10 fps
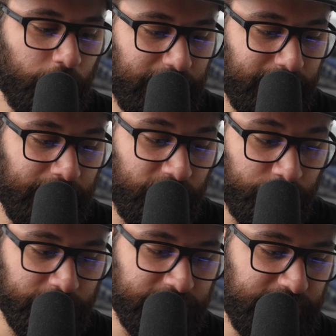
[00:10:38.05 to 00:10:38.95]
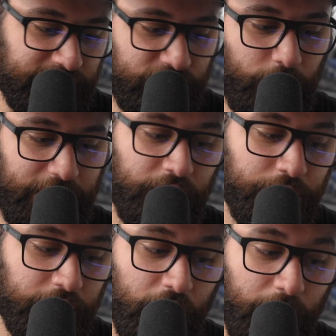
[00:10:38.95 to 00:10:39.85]
they, this person says, so we killed the
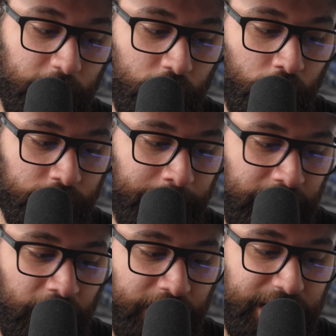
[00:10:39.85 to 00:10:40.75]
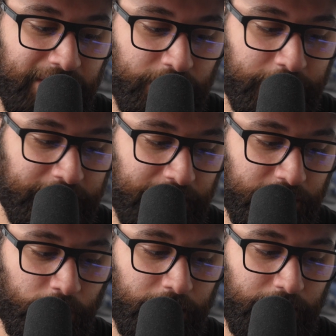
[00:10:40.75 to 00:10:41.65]
common cold by locking everything down and
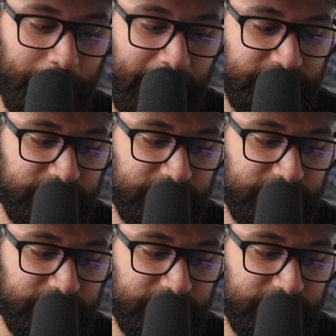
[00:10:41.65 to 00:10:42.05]
wearing masks,